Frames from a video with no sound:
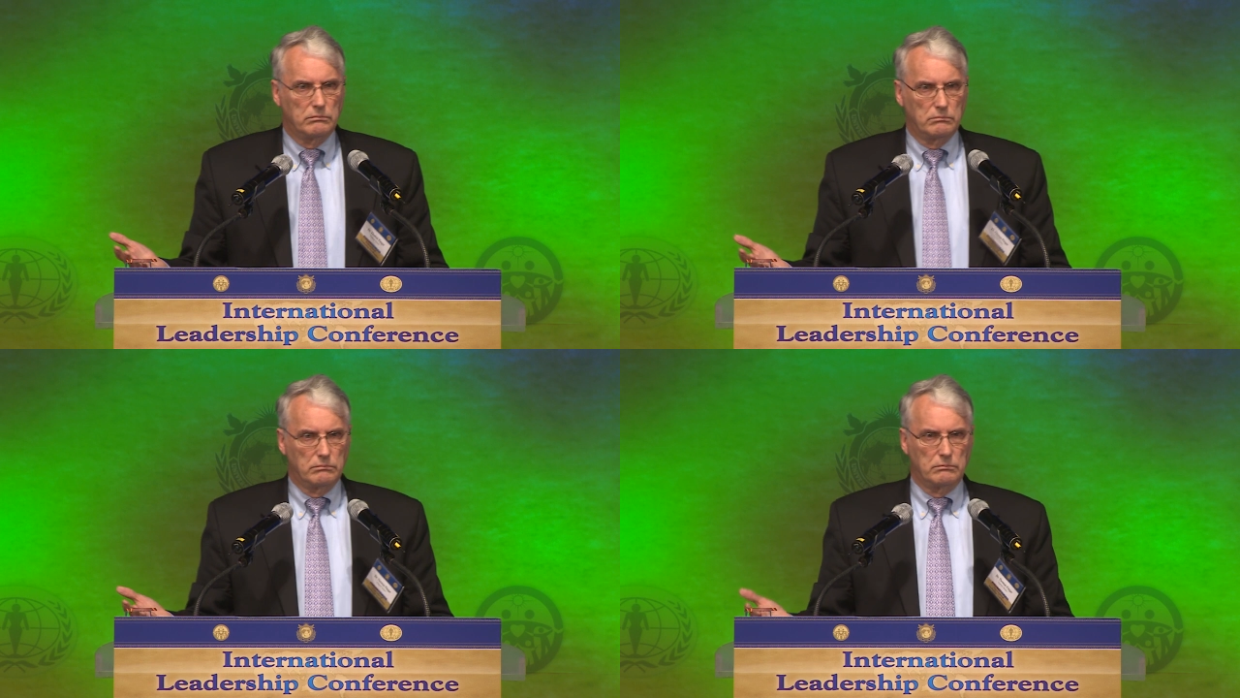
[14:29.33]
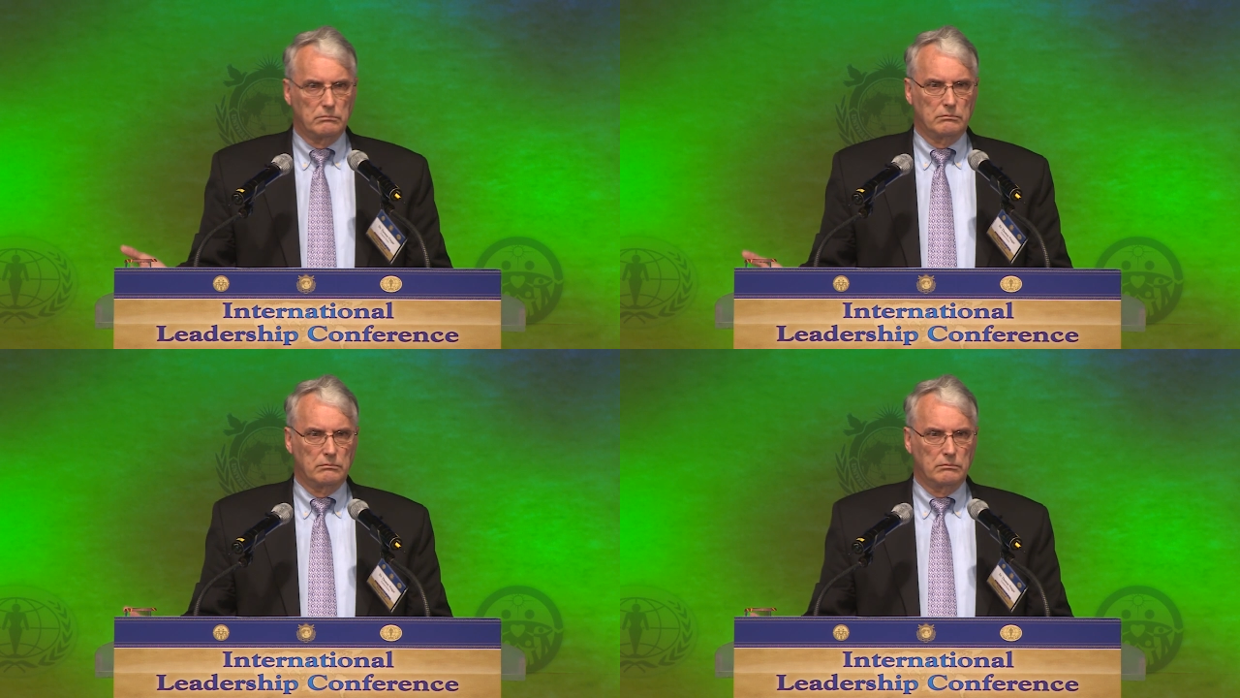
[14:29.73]

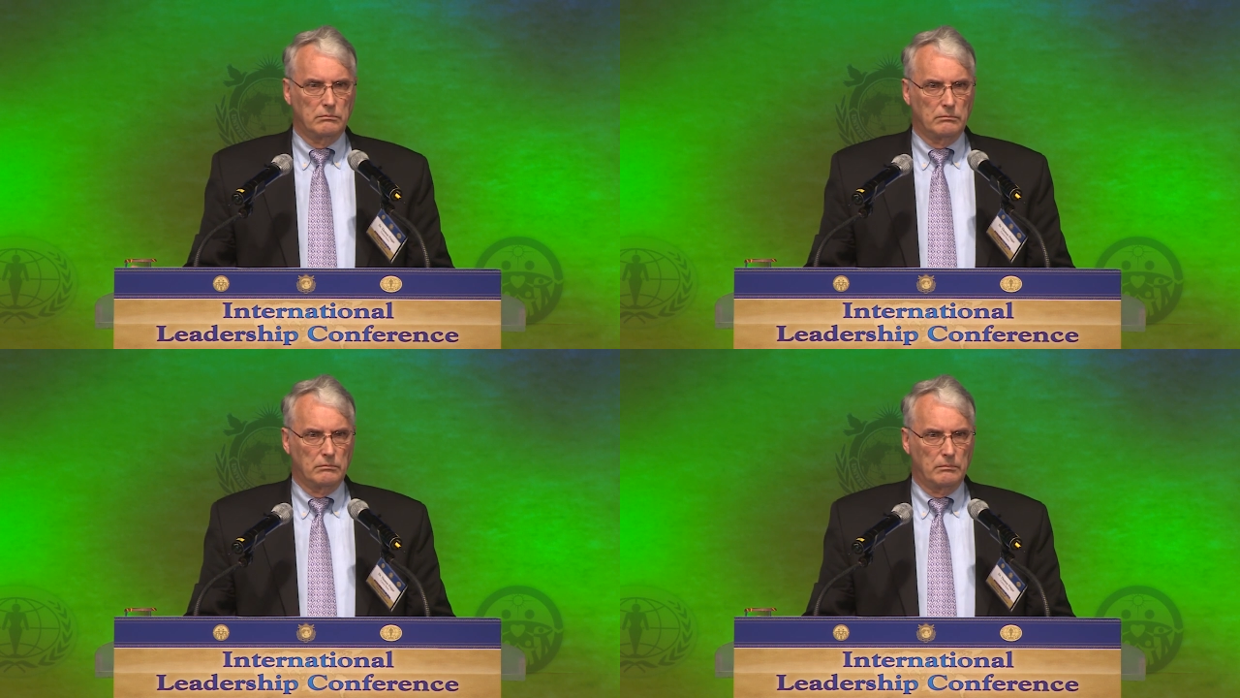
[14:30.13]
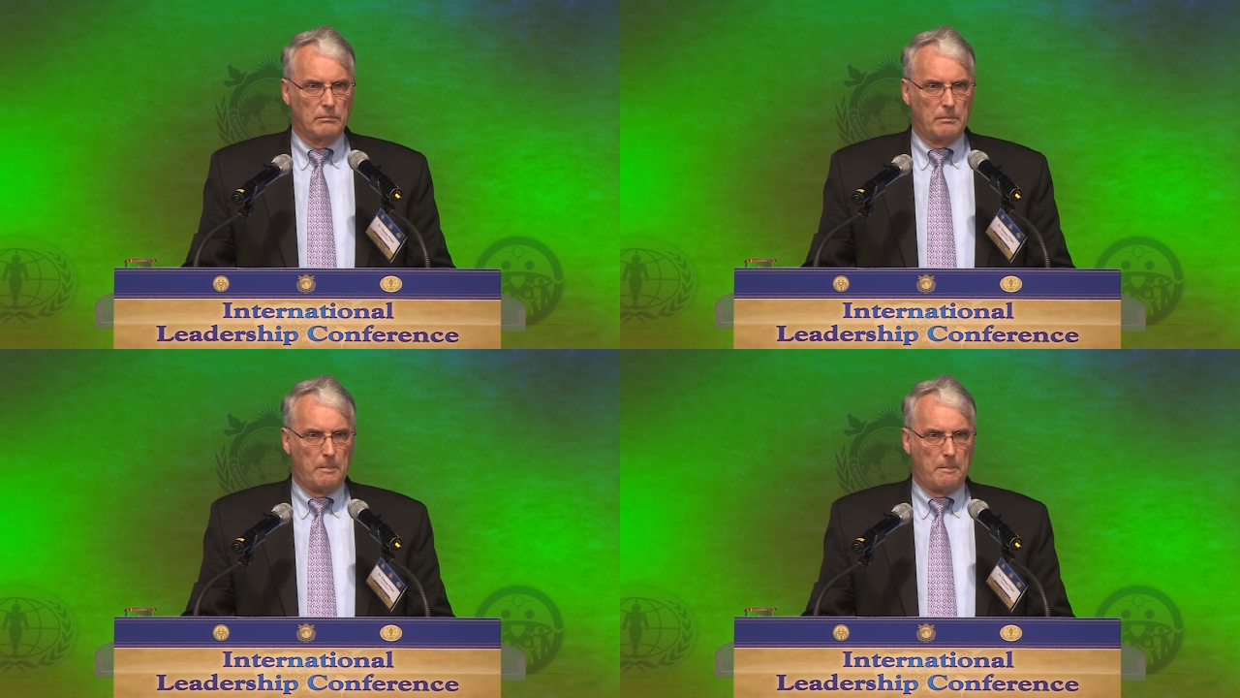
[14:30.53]

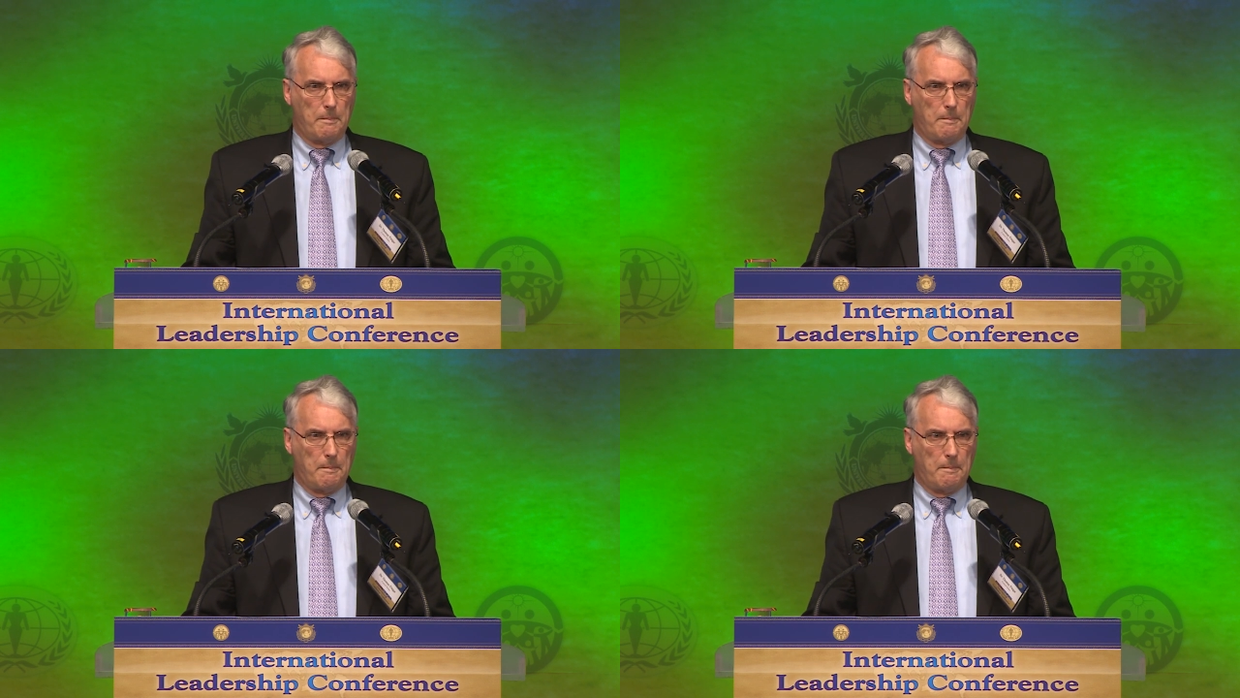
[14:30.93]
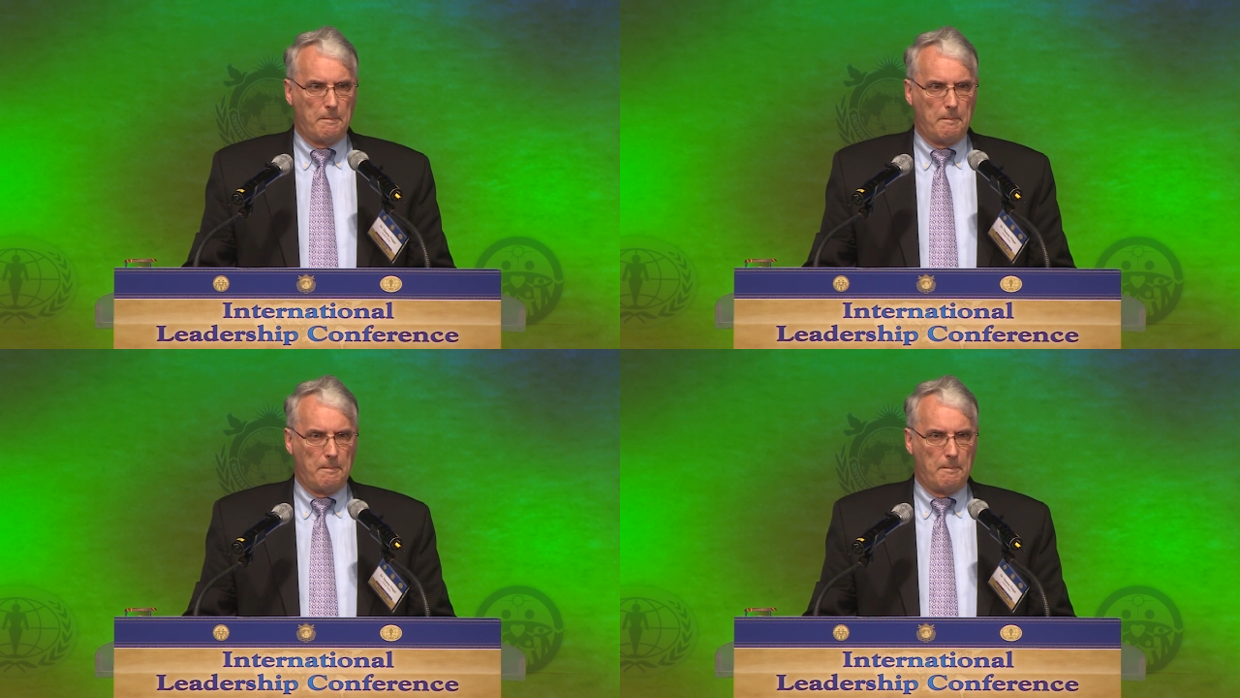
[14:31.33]

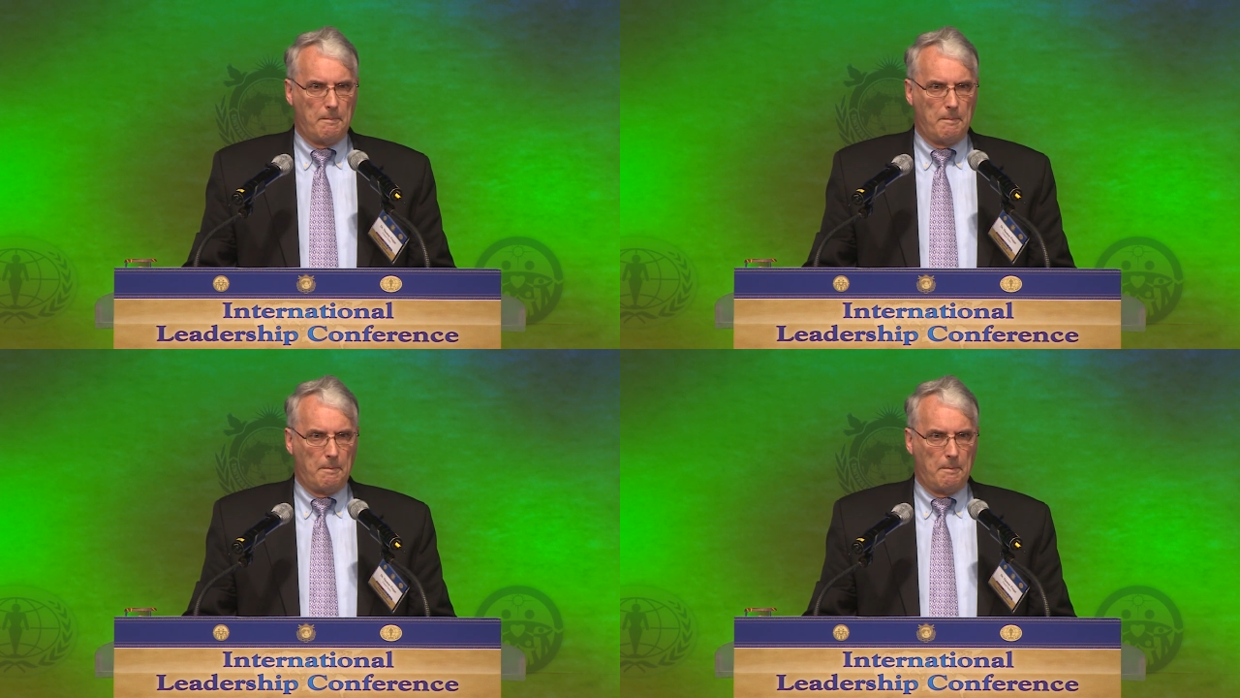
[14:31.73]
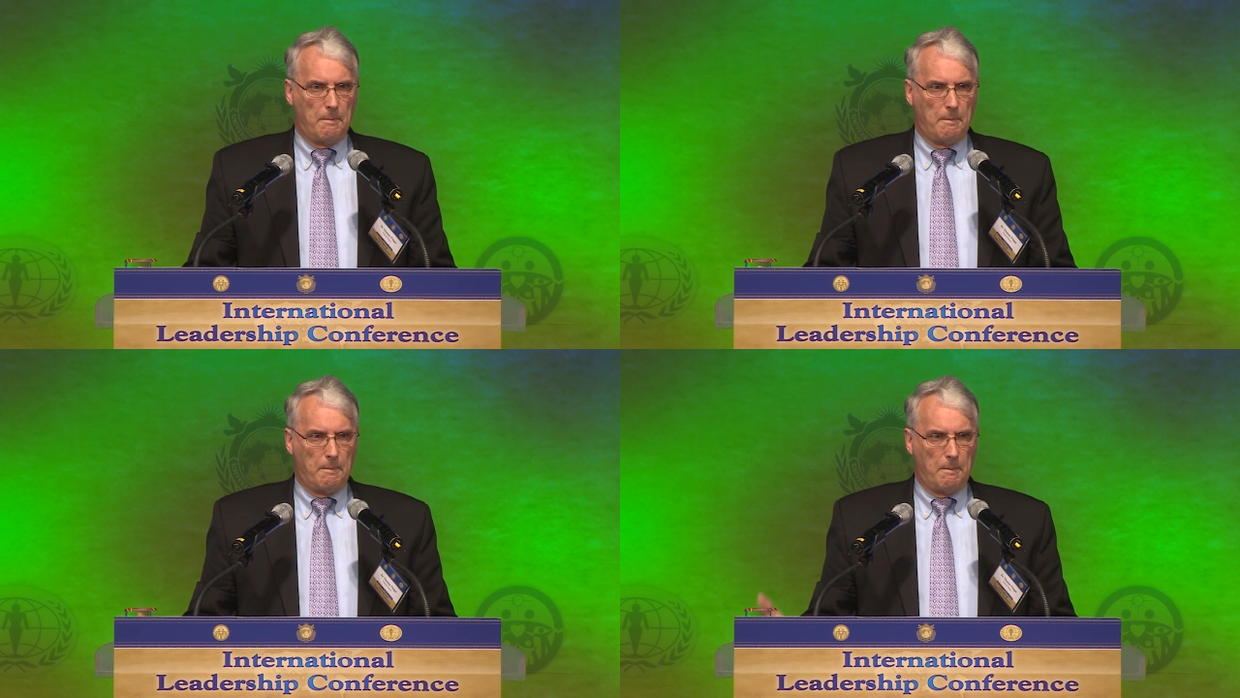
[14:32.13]

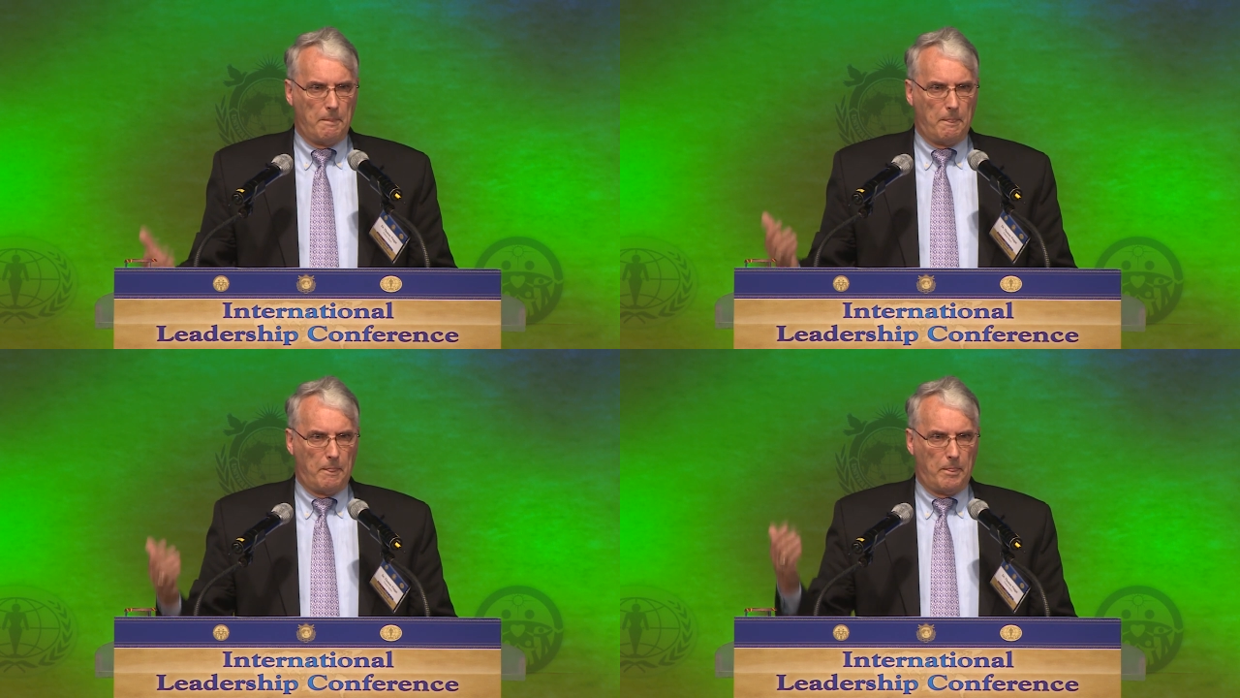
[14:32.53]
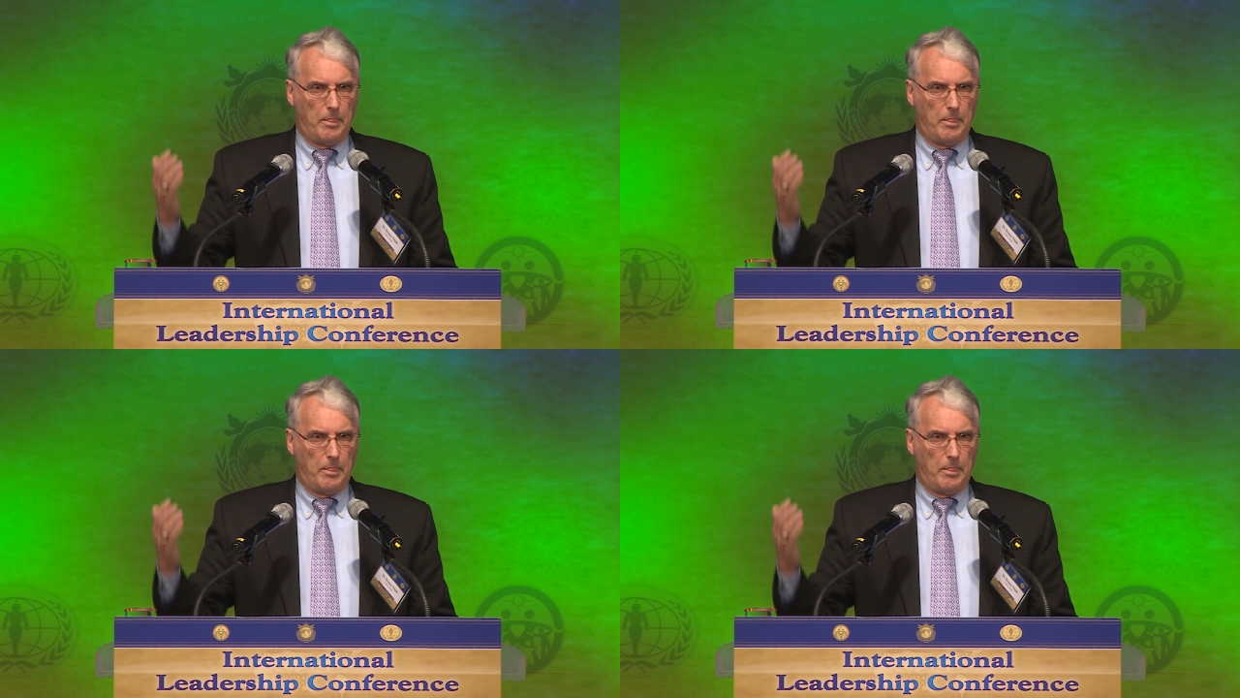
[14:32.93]
[no speech]